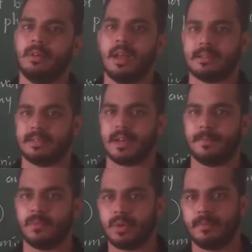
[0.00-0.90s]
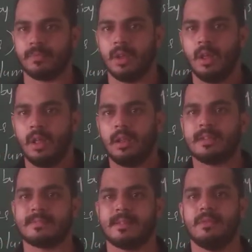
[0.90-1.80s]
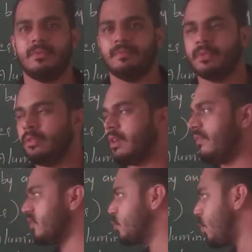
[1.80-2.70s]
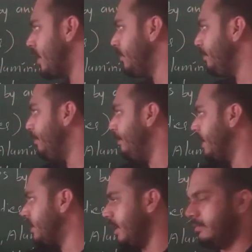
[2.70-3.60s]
etc. Okay, let's see the first one, metal.